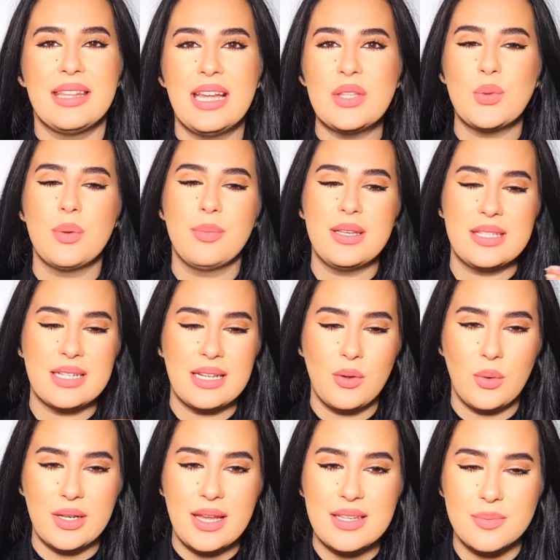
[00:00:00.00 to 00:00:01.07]
That's when
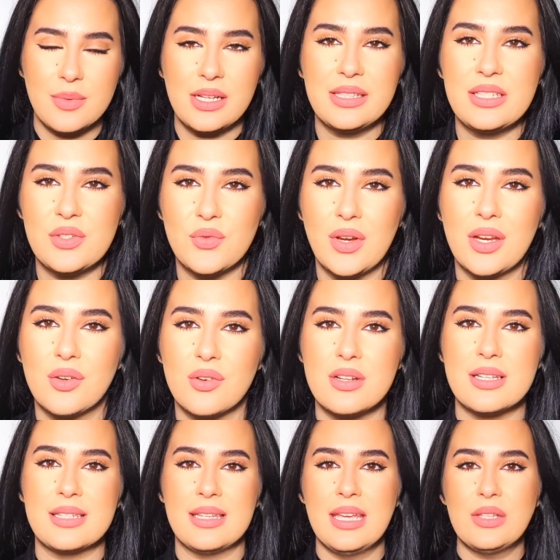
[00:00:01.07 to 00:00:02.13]
basically when I smell this
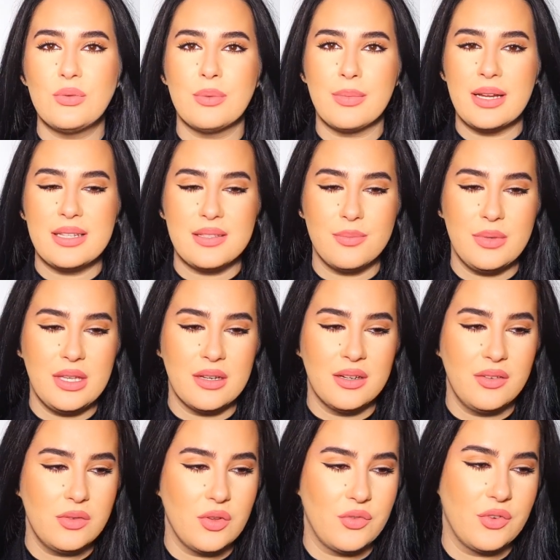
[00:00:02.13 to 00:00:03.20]
fragrance, it reminds me
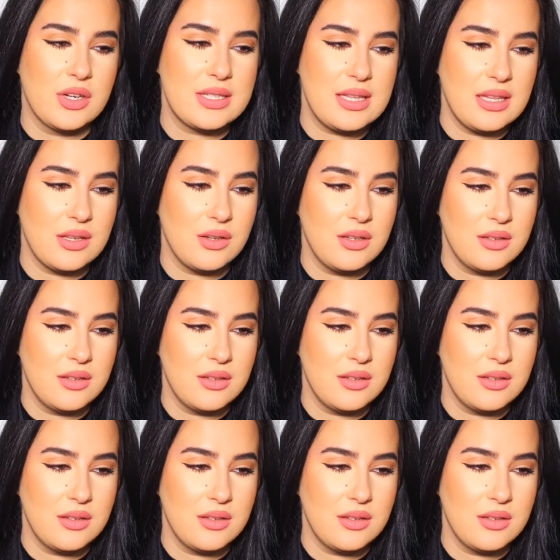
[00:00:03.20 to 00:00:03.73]
of the first